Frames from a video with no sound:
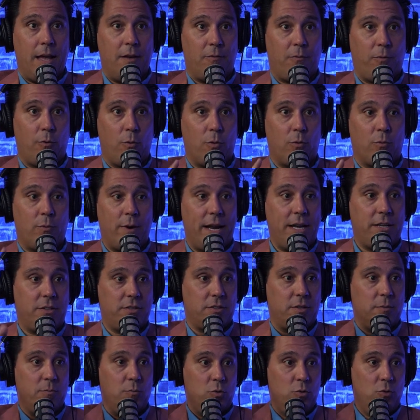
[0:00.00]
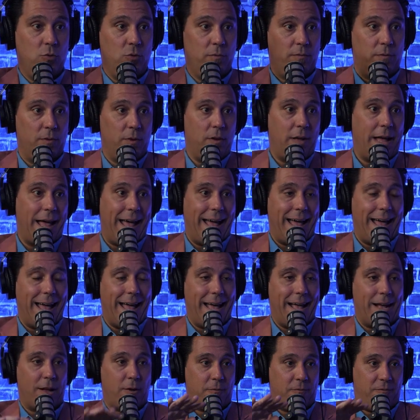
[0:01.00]
for rates to move
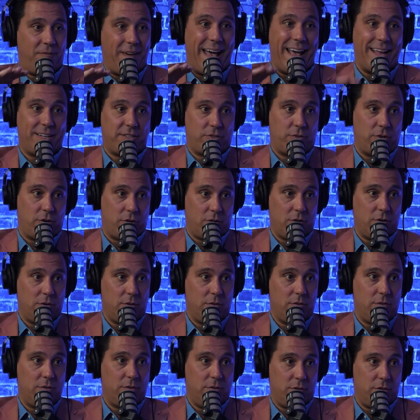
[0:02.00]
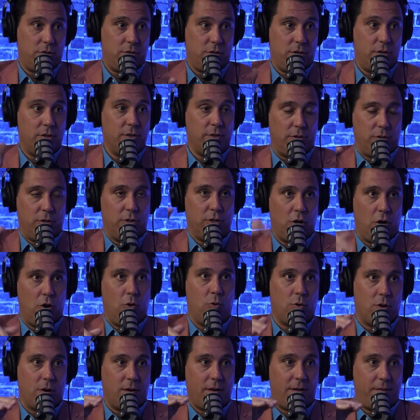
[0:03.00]
faster,
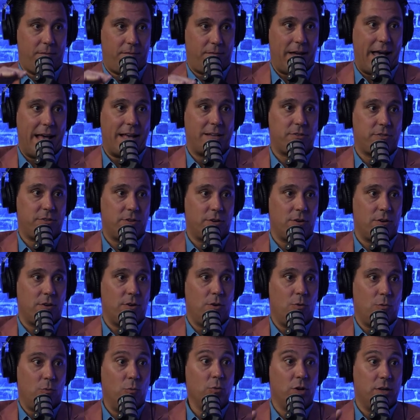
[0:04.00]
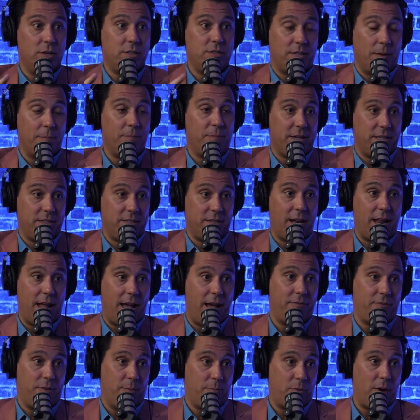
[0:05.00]
lower faster, something's going to
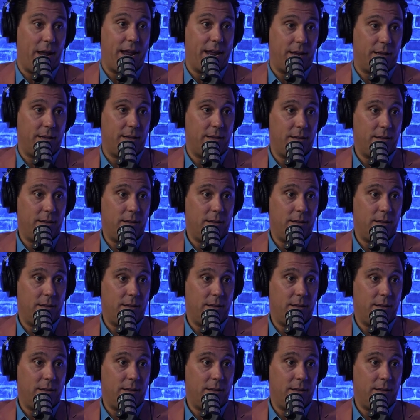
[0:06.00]
have to break.